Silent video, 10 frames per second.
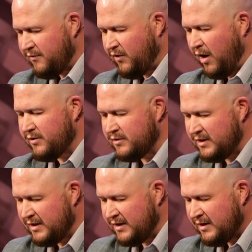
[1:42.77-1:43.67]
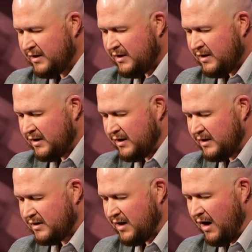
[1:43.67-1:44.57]
Father, the
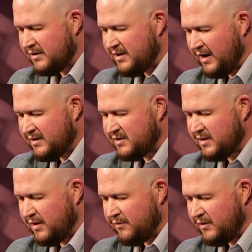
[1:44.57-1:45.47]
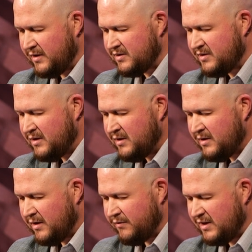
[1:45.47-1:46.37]
uh, context of this
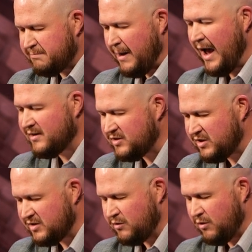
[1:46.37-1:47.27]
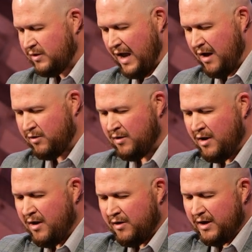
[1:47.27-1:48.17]
of these passages, Lord, how
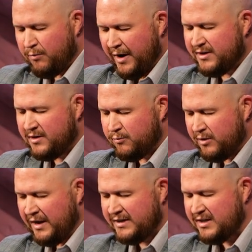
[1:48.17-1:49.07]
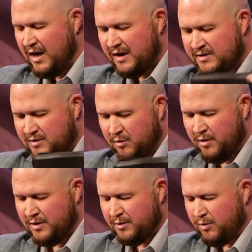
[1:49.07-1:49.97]
they rate, relate to us,
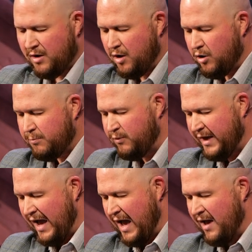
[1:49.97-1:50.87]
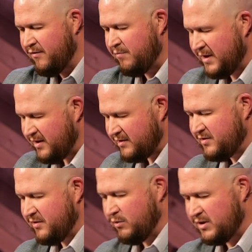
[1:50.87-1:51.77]
Lord, and what hope we have
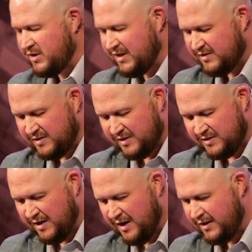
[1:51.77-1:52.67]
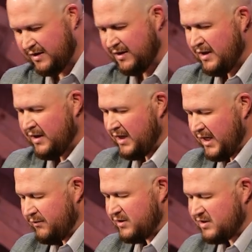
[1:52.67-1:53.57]
because of what Jesus has done,
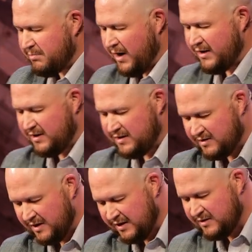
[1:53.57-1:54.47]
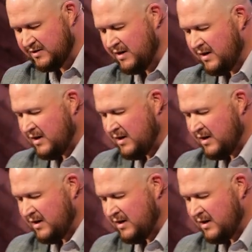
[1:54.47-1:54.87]
even despite these things.